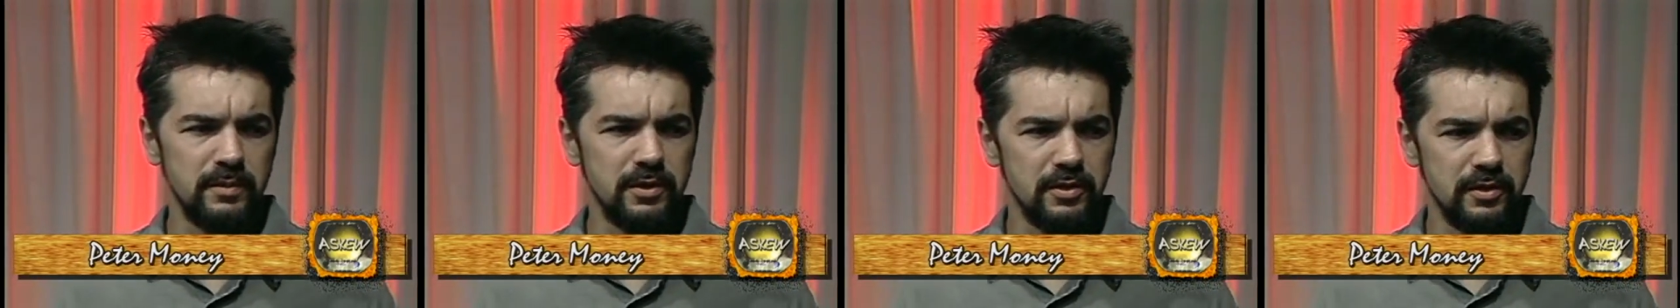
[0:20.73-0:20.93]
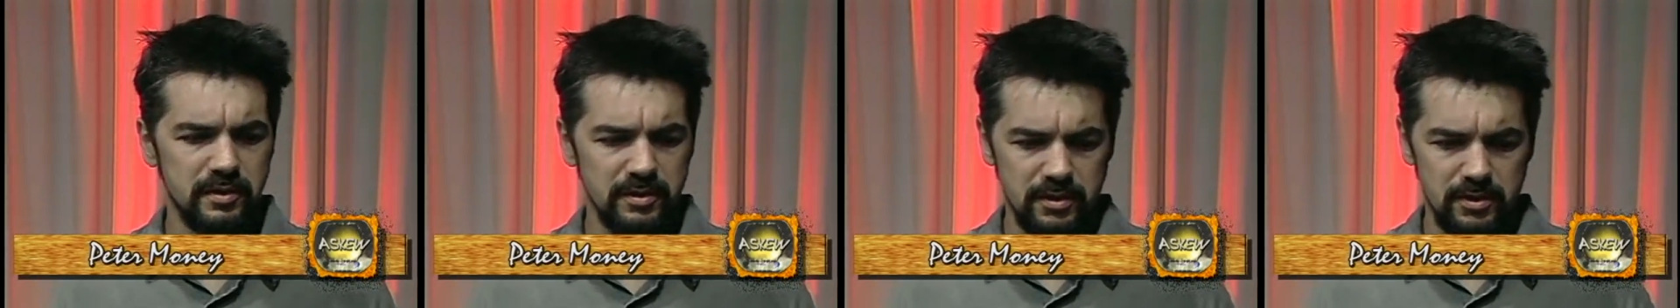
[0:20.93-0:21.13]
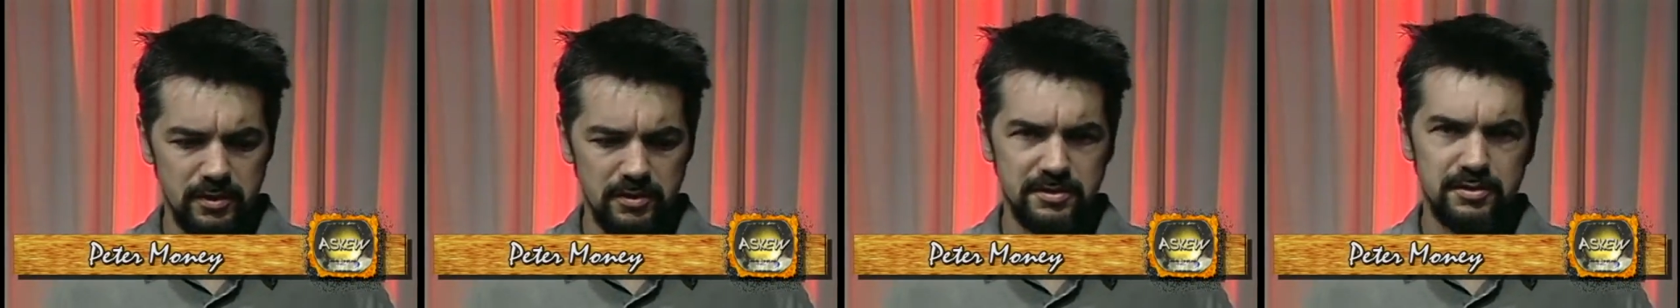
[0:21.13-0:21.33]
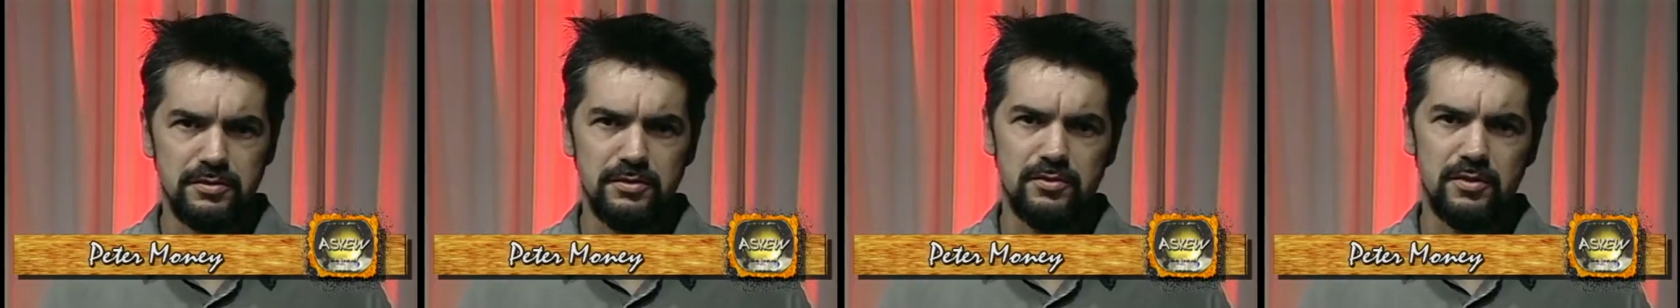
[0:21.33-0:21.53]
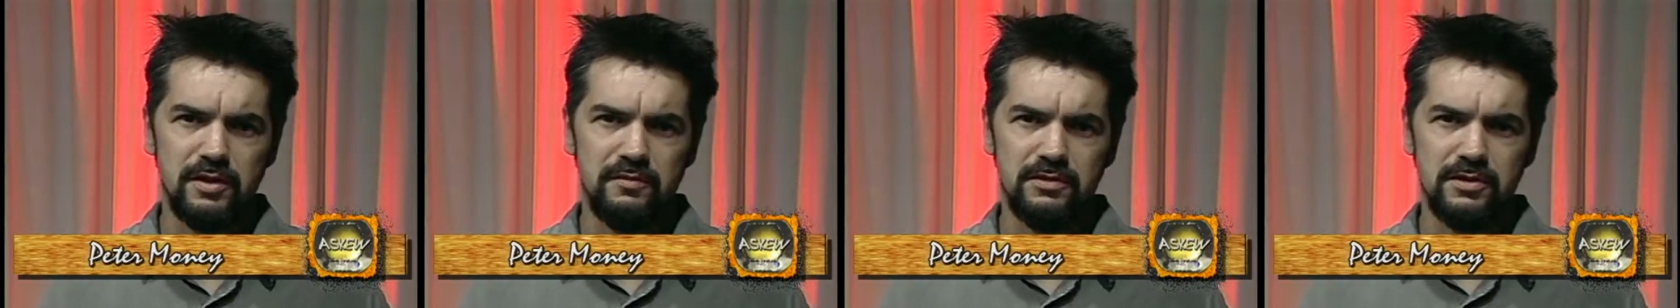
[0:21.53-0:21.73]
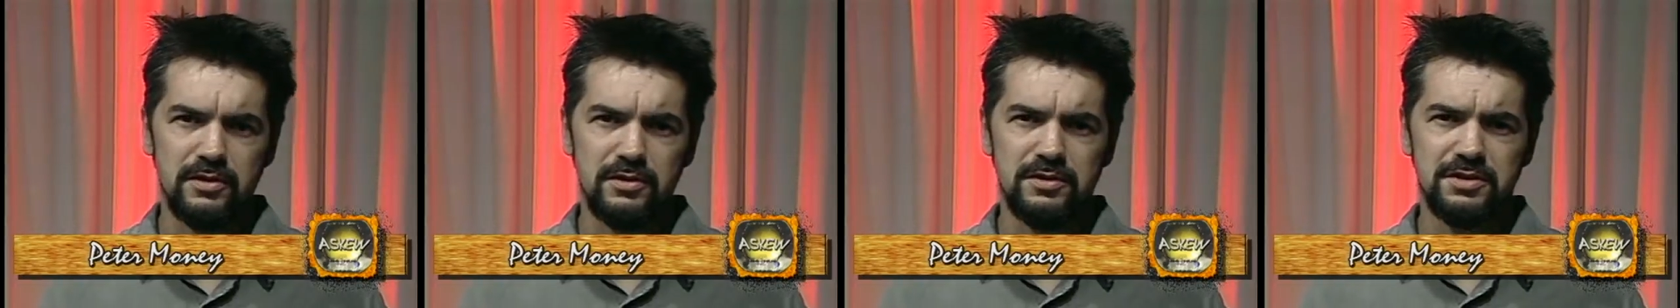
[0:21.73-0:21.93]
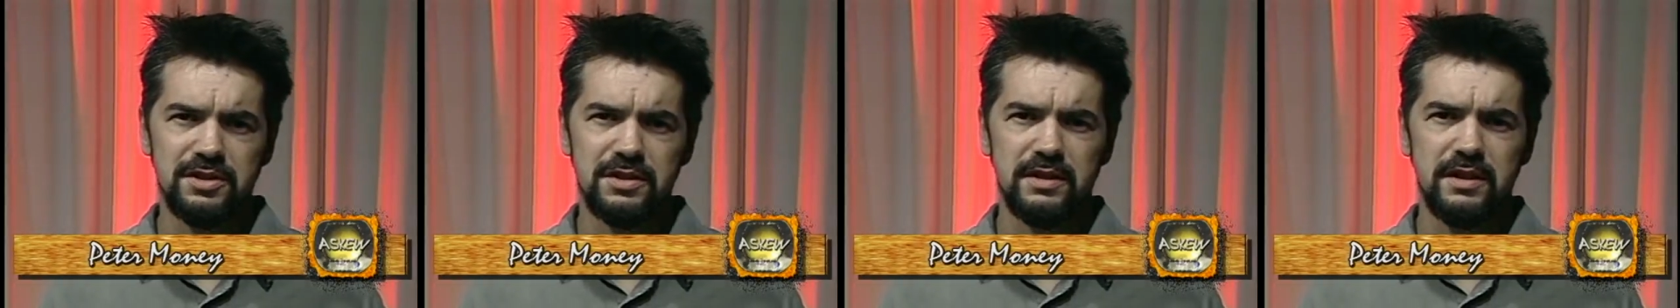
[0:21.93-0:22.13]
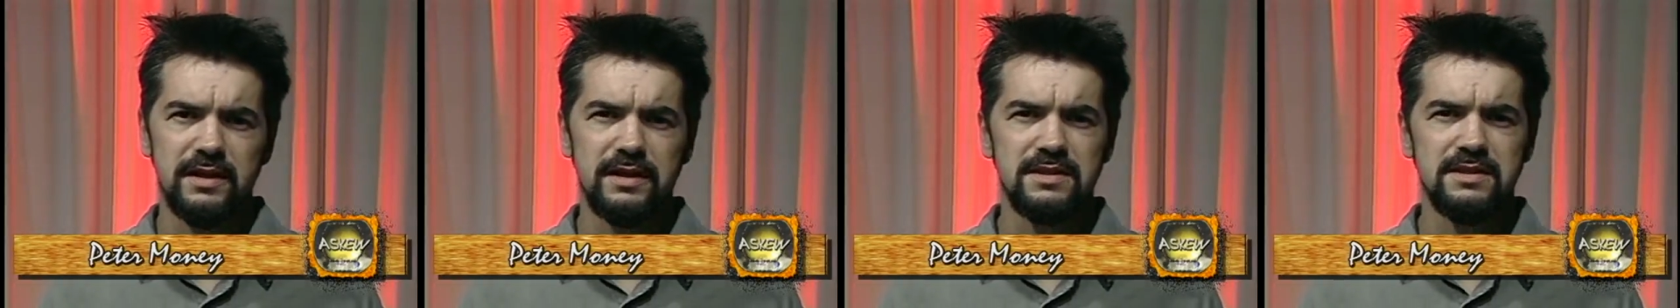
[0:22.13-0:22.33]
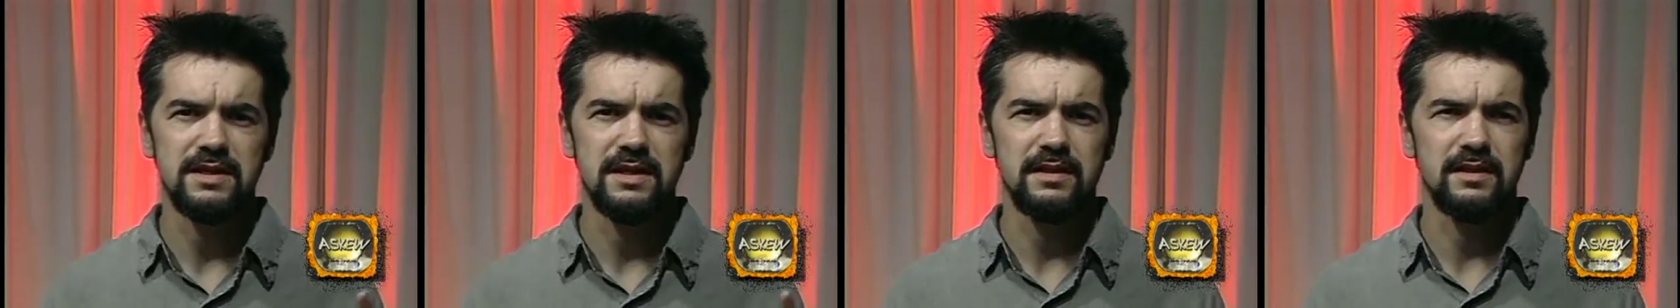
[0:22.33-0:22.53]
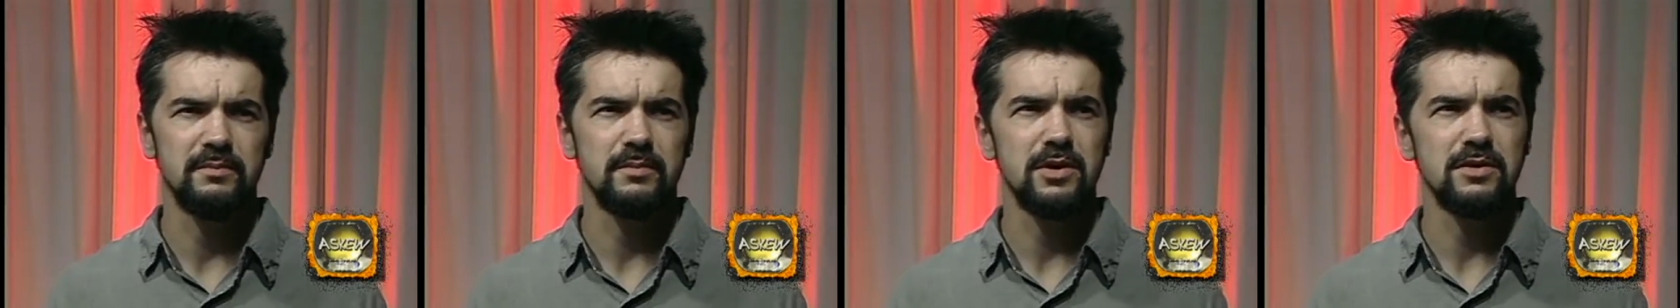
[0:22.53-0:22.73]
during the Cultural Revolution, and he
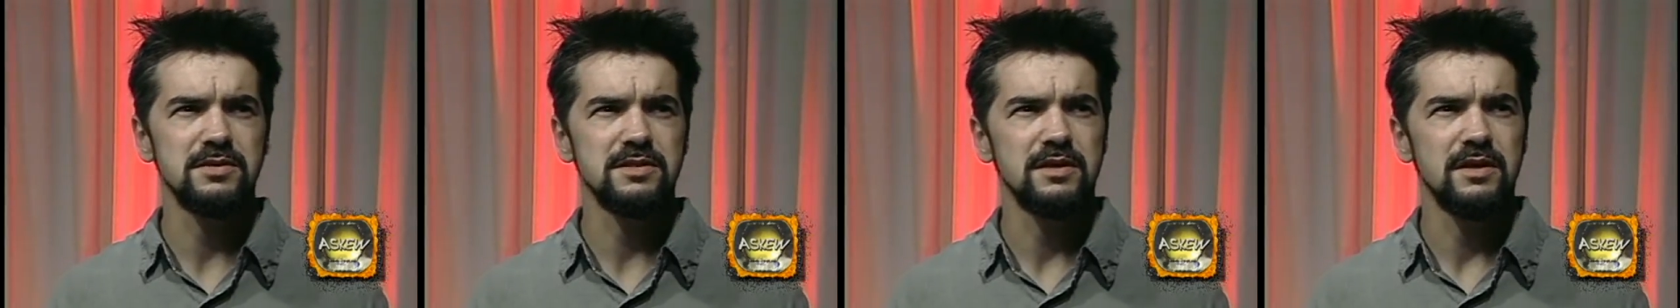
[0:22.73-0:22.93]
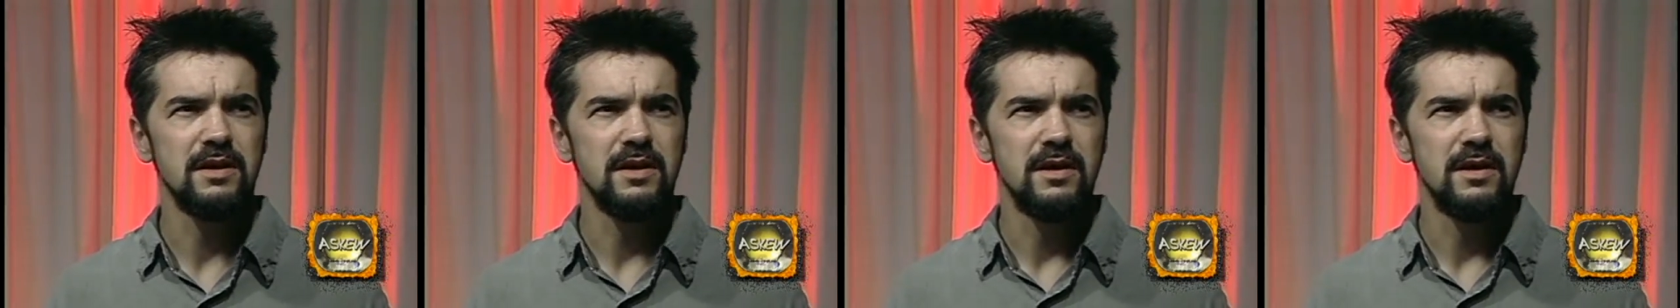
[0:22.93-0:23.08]
said the most